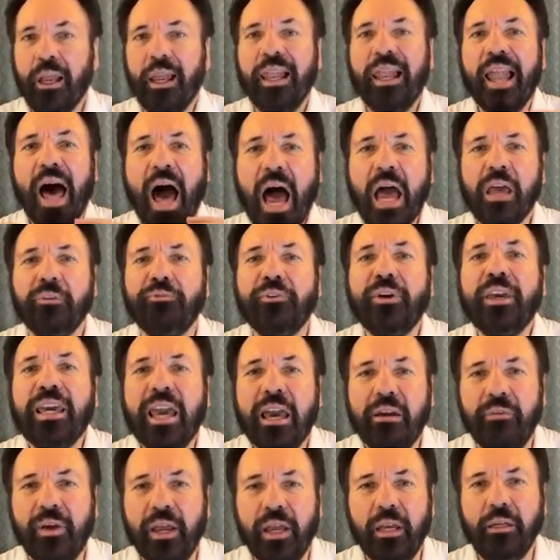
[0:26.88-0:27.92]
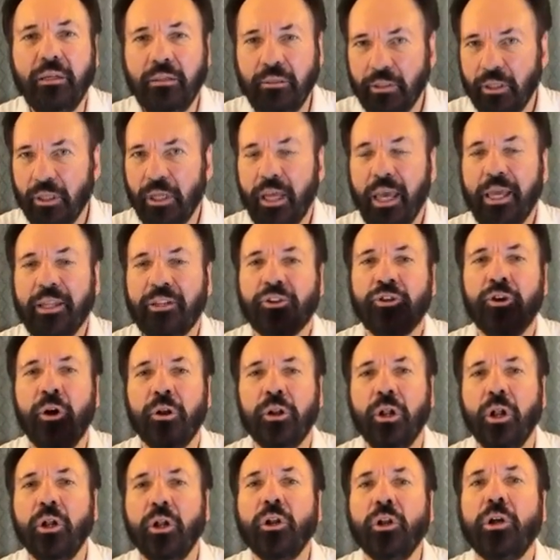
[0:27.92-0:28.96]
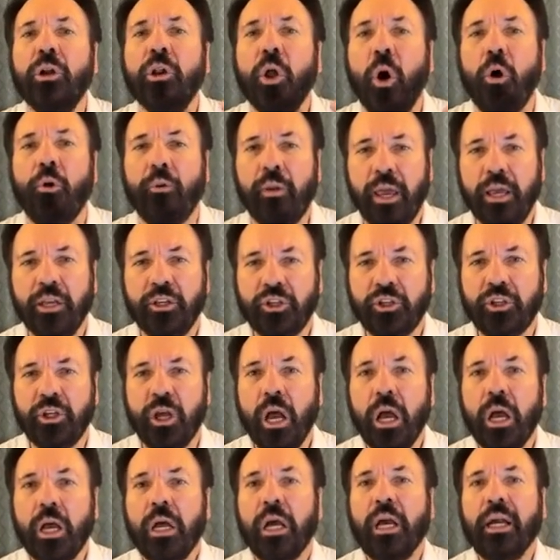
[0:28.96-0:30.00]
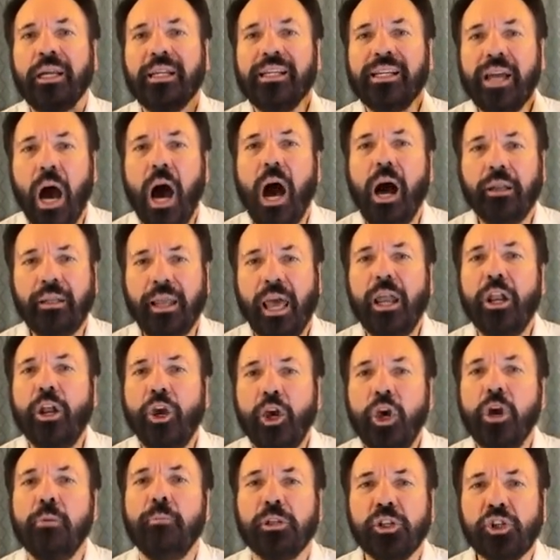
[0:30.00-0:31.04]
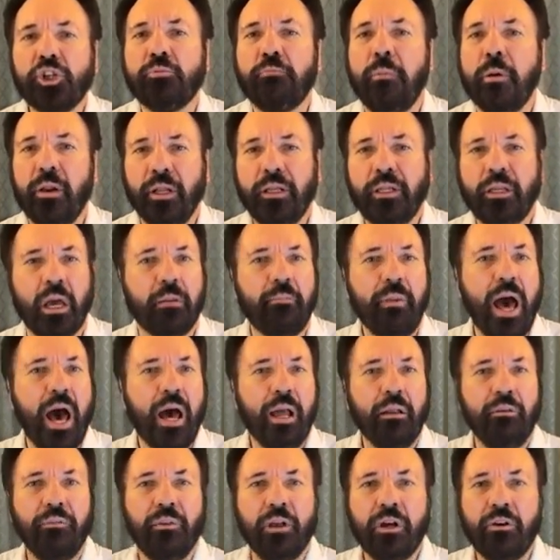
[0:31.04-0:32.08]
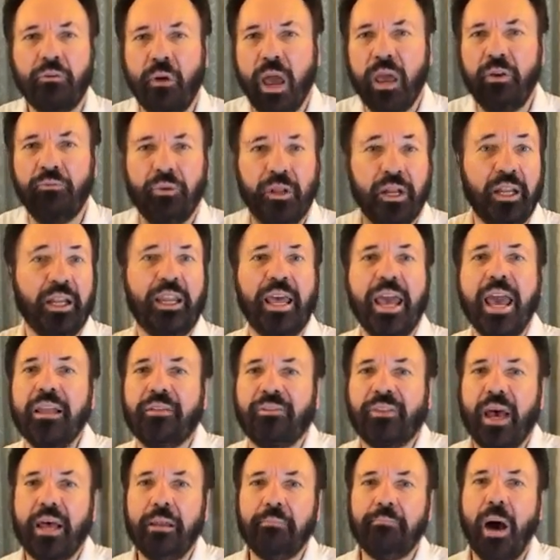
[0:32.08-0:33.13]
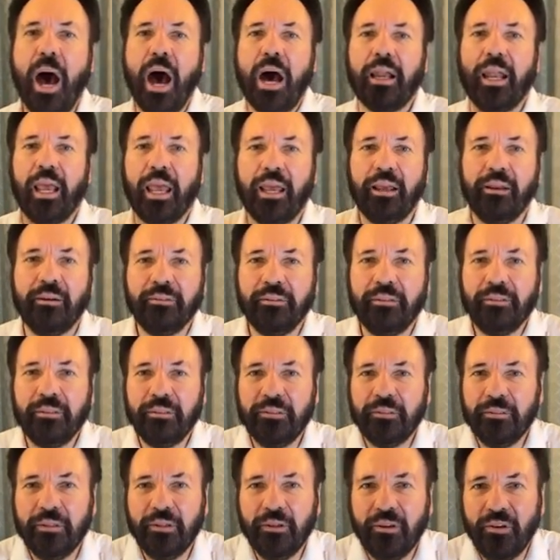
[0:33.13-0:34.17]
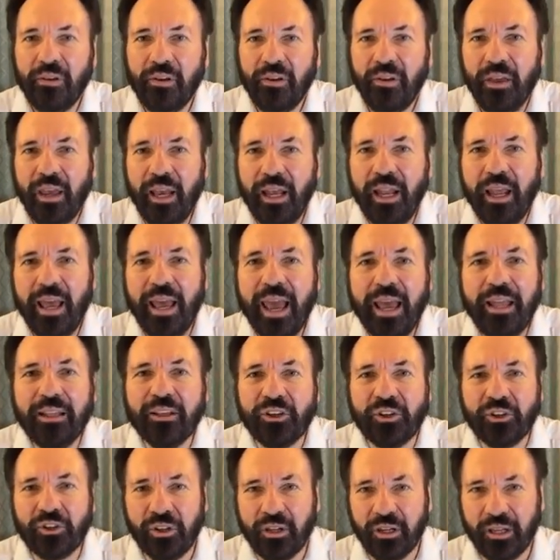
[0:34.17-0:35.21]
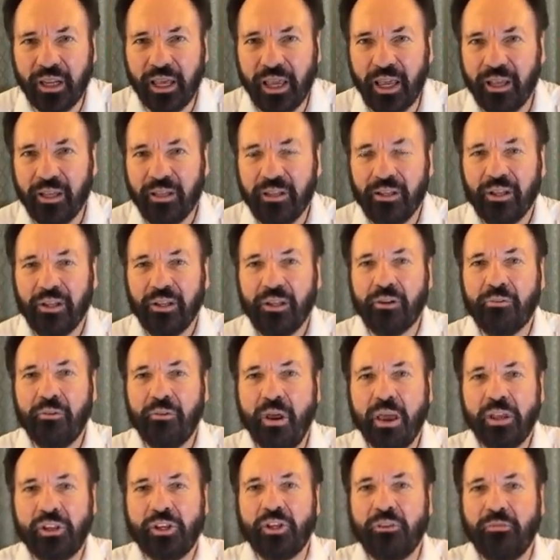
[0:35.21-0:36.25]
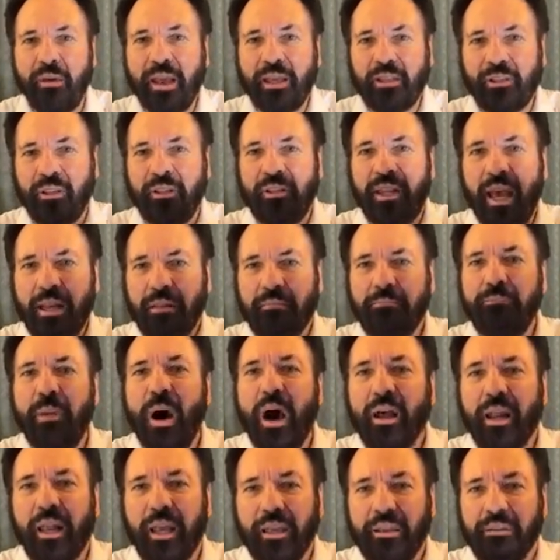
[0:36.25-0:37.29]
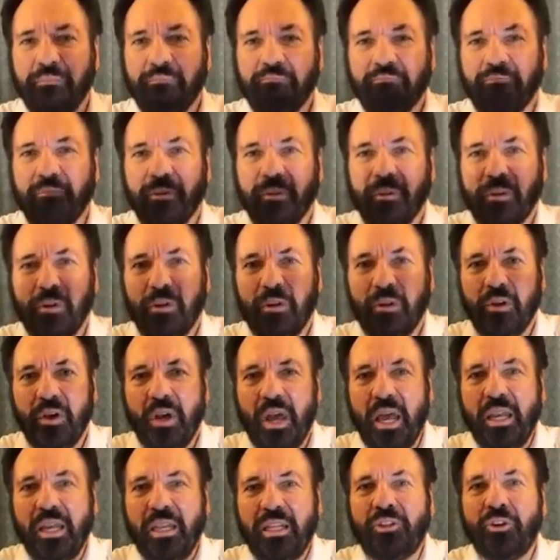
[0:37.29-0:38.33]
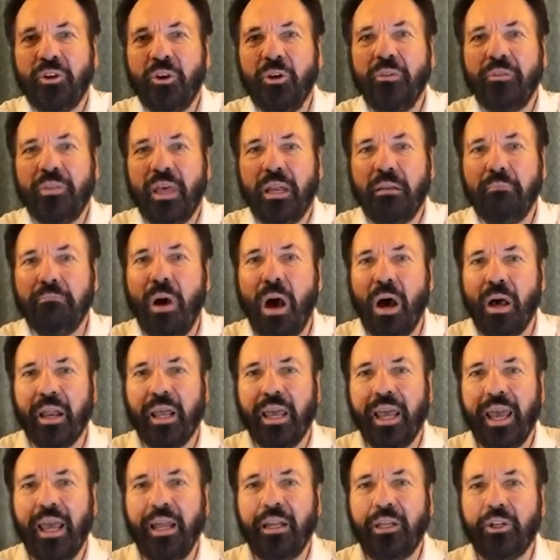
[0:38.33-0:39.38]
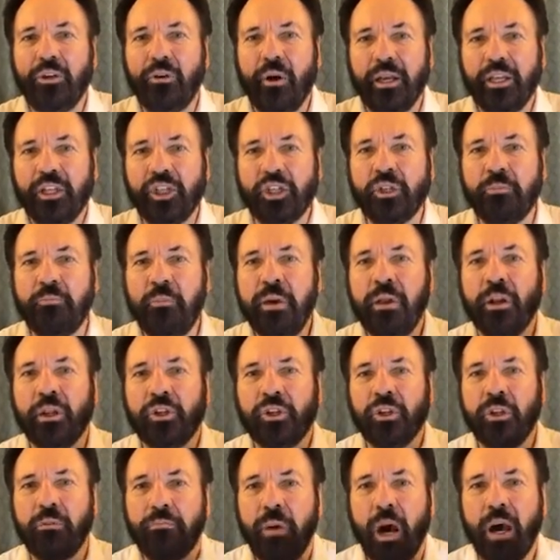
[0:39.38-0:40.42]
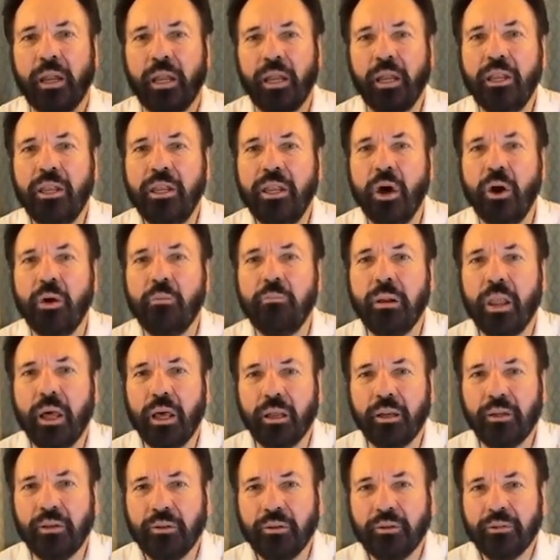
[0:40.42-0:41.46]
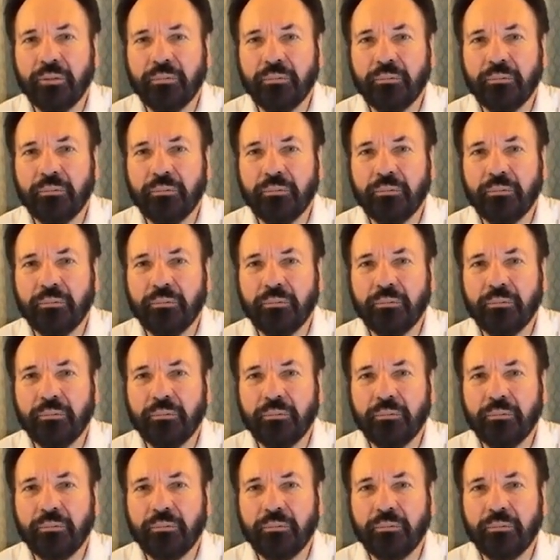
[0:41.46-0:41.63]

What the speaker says: life-giving, eternal, glorious, God and human spirit come out of the grave, and it hit that body. It instantly resurrected that body and turned that body into a spiritual body, no blood.